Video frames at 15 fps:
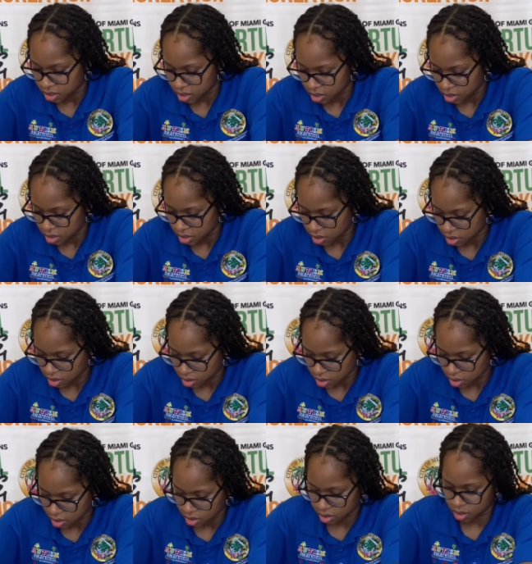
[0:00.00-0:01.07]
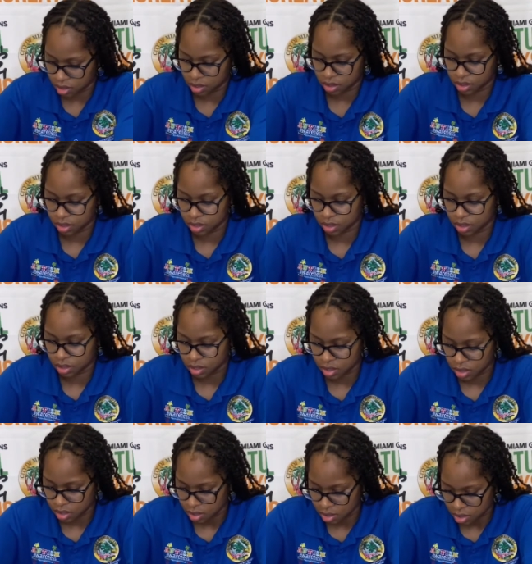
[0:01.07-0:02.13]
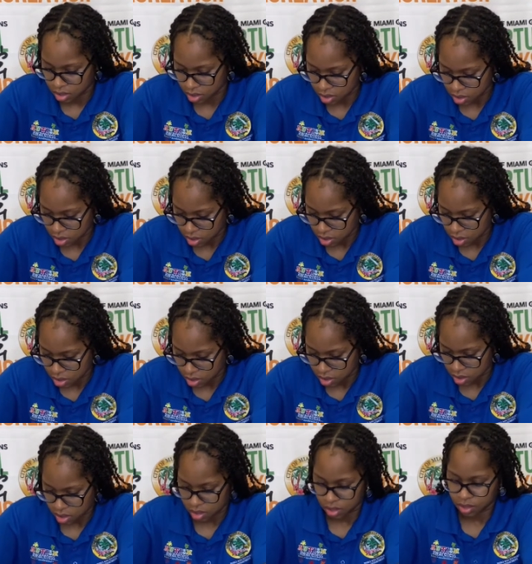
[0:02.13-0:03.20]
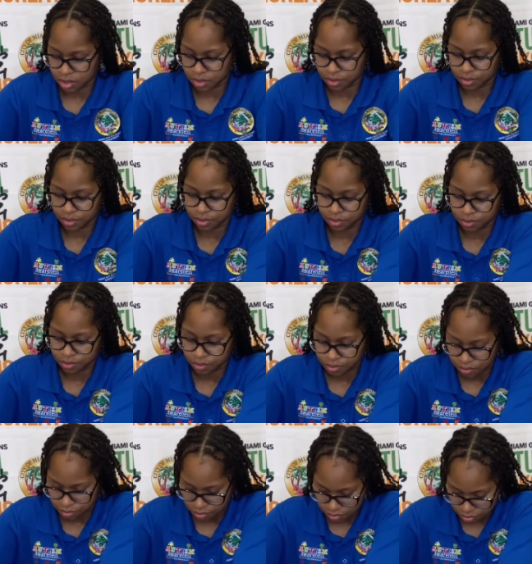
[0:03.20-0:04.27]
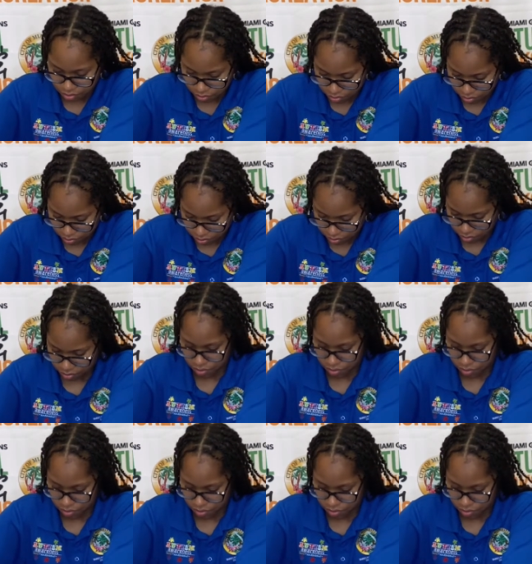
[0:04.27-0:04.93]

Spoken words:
Nobody speaks.